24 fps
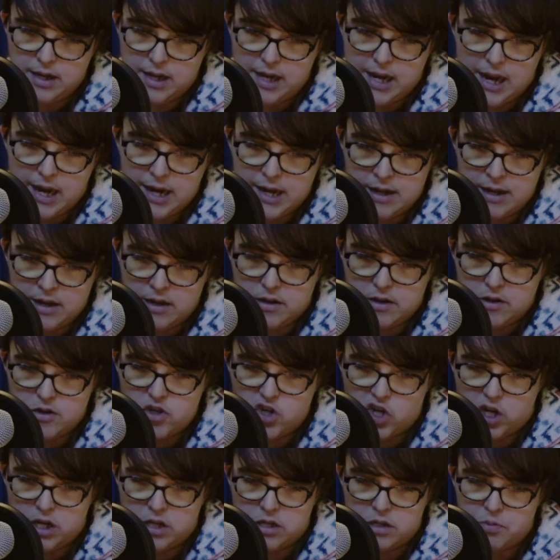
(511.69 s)
getting the
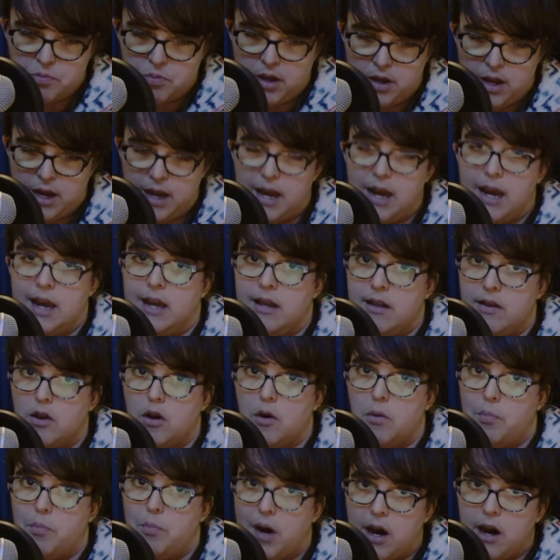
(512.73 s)
transplant and
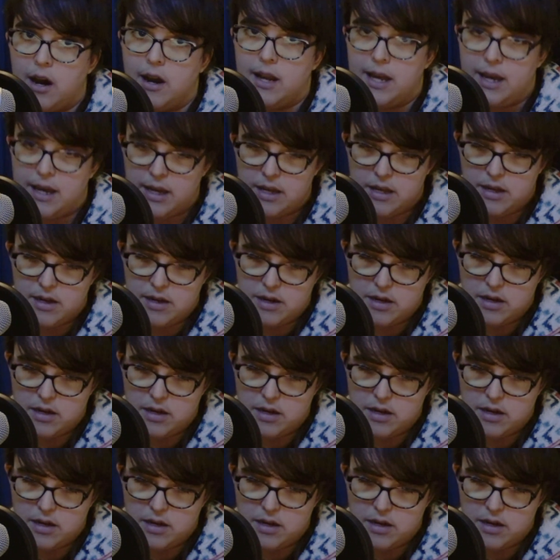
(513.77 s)
their body